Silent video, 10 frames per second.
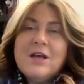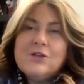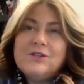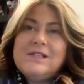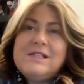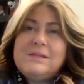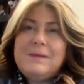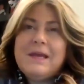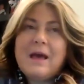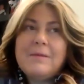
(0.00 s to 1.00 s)
So this is
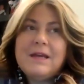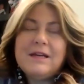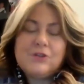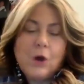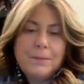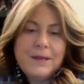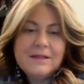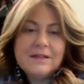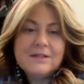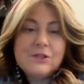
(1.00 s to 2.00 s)
becoming a
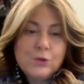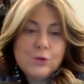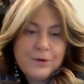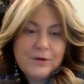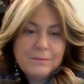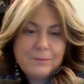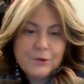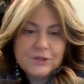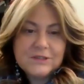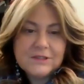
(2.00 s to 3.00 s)
topic that is super
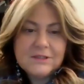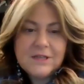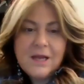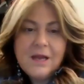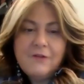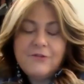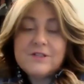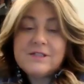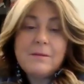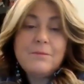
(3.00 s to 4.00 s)
important. For
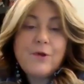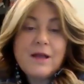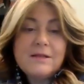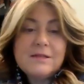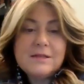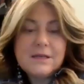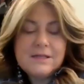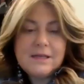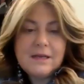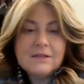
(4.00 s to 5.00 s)
some brands,
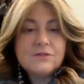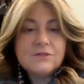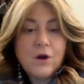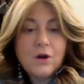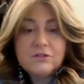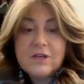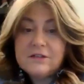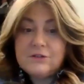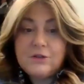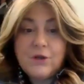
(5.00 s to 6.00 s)
is a strong
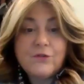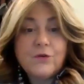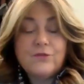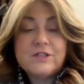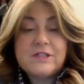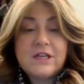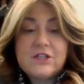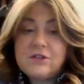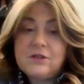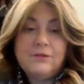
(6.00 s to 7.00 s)
territory of
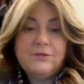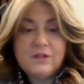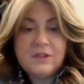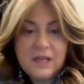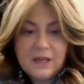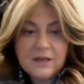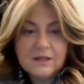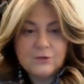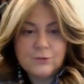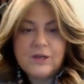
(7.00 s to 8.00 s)
conversation. If you think
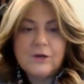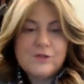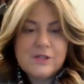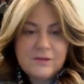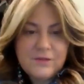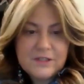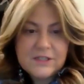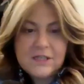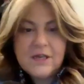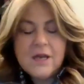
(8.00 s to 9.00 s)
to
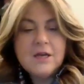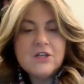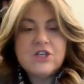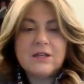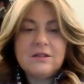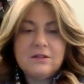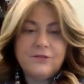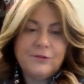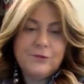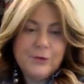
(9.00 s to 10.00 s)
inclusivity, gender
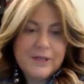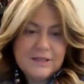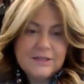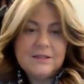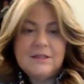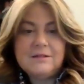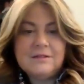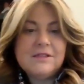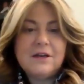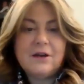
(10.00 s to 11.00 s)
fluidity,
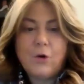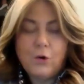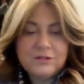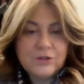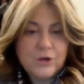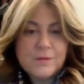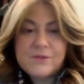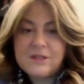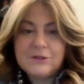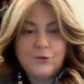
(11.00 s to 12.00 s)
these are all
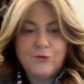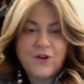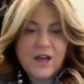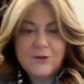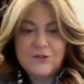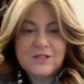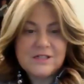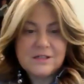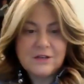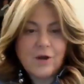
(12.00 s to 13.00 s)
terms that you find on
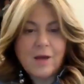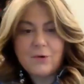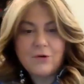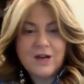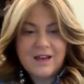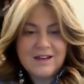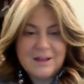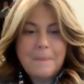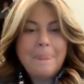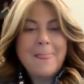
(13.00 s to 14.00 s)
Instagram on any